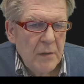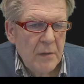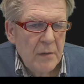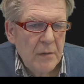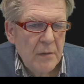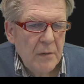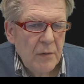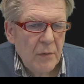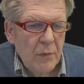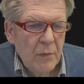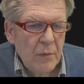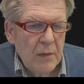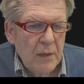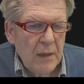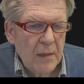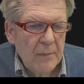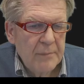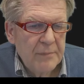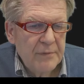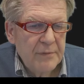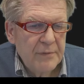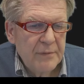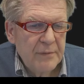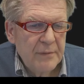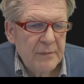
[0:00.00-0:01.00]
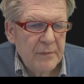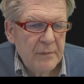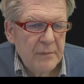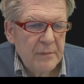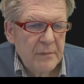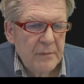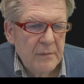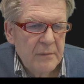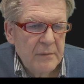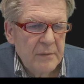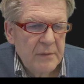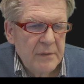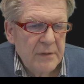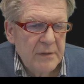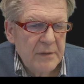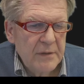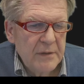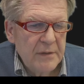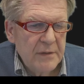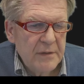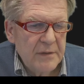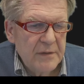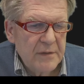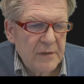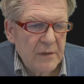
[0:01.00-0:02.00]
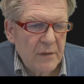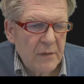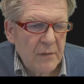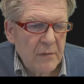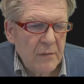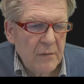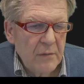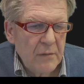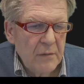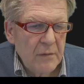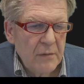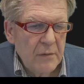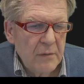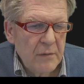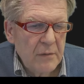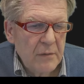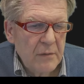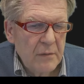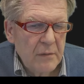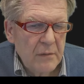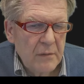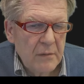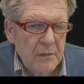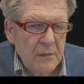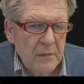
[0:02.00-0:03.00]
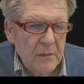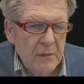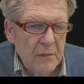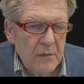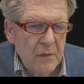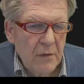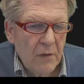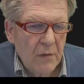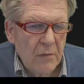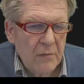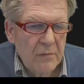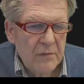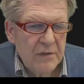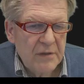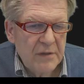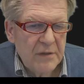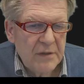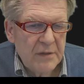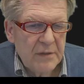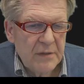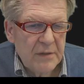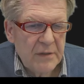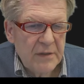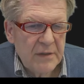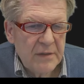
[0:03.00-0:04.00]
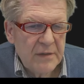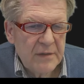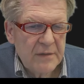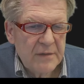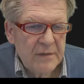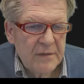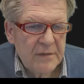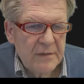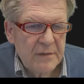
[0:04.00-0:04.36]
lookup. Here is our count index,